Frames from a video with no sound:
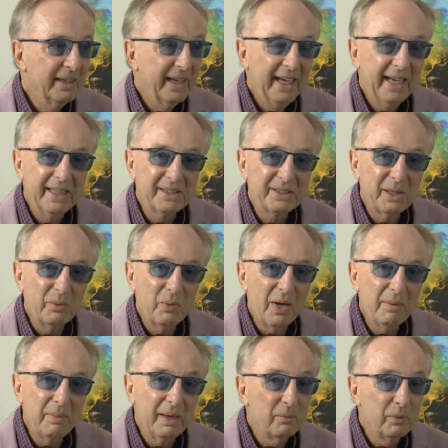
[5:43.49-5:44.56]
And so what
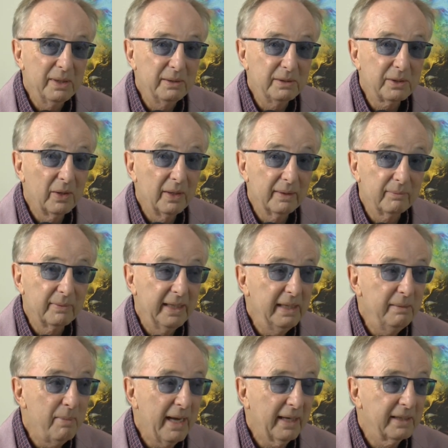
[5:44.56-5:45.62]
about we try
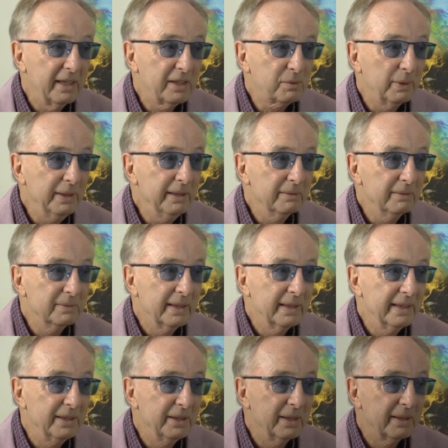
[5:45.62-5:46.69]
getting back next week,
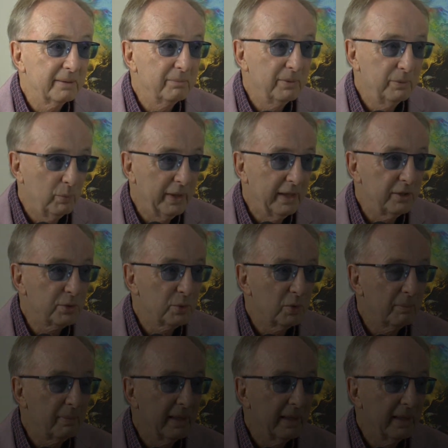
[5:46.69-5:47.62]
and we can talk about